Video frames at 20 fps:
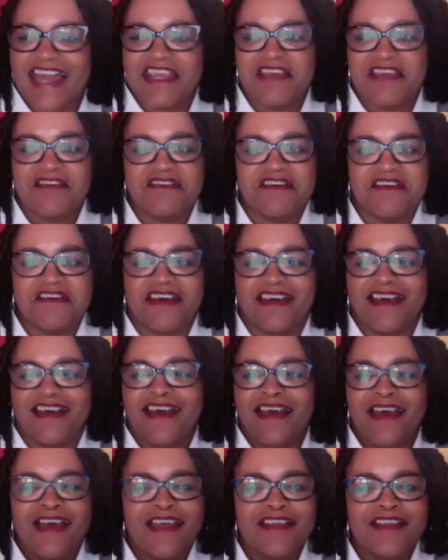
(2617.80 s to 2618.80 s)
even,
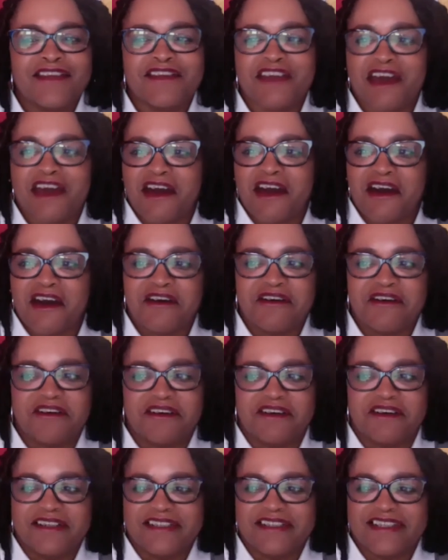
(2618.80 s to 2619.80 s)
no,
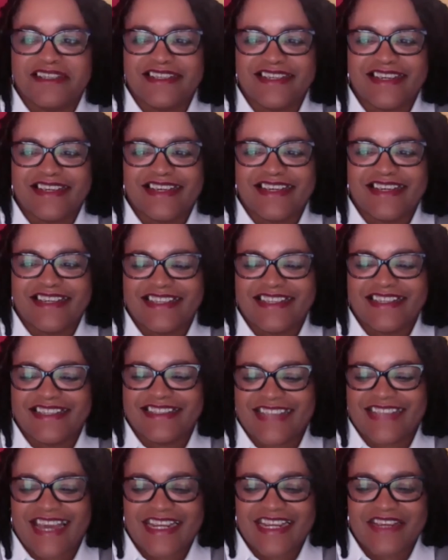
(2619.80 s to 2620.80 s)

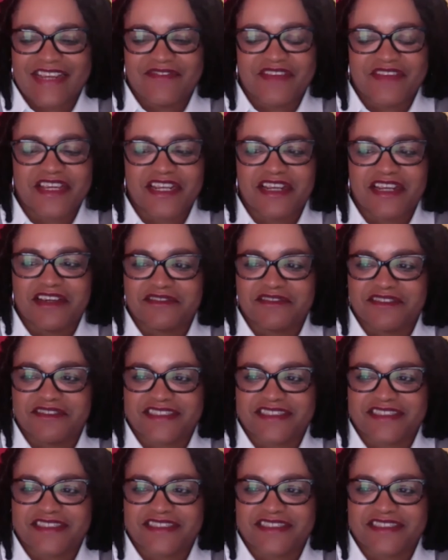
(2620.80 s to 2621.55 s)
not even close.